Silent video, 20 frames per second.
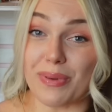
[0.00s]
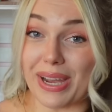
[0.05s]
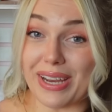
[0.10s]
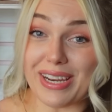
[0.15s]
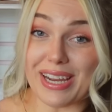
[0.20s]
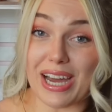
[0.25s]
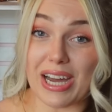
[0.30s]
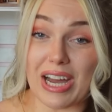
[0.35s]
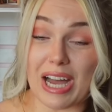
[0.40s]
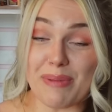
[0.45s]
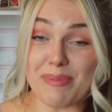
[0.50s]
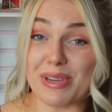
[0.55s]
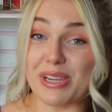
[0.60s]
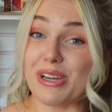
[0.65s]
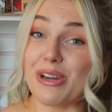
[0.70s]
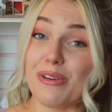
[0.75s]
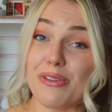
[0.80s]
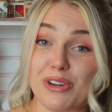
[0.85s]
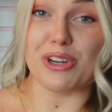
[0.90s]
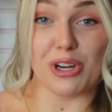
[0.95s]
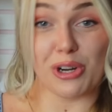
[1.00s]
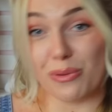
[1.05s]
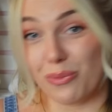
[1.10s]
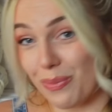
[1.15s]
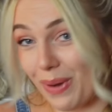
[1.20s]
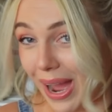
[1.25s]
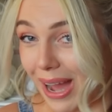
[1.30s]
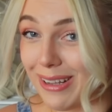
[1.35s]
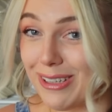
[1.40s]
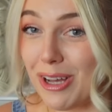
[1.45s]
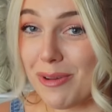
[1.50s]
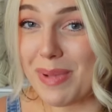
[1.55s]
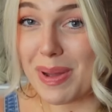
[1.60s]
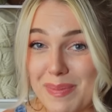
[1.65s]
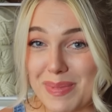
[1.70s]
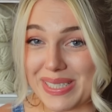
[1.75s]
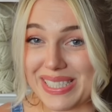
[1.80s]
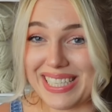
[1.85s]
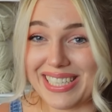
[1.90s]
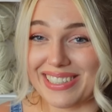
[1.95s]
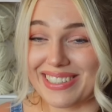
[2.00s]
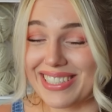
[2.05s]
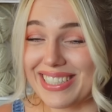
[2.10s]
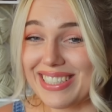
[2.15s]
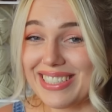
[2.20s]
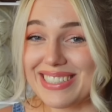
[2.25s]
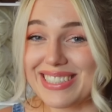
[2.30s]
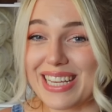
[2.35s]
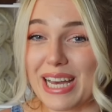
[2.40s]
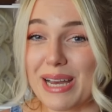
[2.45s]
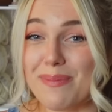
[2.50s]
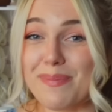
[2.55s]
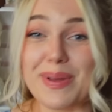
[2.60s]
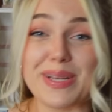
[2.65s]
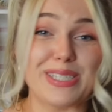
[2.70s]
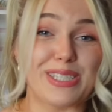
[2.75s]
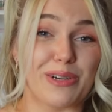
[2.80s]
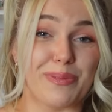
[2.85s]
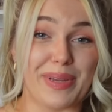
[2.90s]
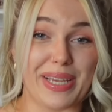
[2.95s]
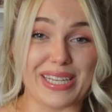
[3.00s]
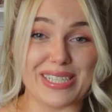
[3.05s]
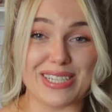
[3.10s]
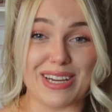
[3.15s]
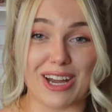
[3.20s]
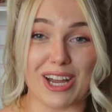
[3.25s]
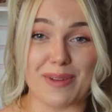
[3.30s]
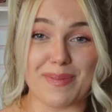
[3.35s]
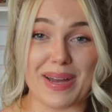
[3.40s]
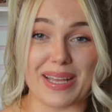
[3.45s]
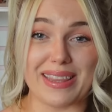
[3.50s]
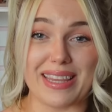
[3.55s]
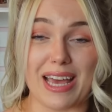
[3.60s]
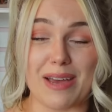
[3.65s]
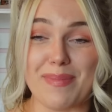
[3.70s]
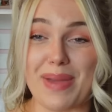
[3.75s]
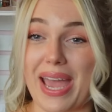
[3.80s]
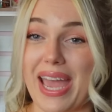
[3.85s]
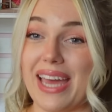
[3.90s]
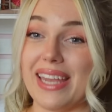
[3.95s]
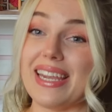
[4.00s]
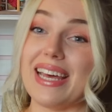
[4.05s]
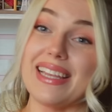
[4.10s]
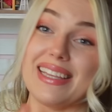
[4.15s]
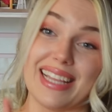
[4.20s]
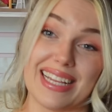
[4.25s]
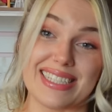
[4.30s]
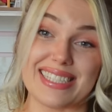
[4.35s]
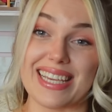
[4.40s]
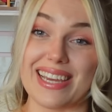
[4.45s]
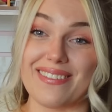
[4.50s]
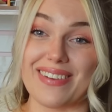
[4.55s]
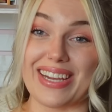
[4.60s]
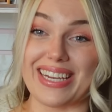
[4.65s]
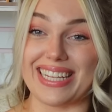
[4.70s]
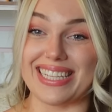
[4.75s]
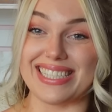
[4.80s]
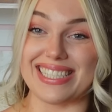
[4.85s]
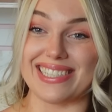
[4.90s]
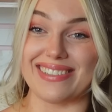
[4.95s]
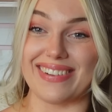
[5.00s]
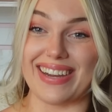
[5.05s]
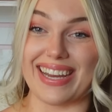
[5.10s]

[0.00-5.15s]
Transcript: Right now, I'm gonna go corral all my materials up so we can talk about them, and let's get right into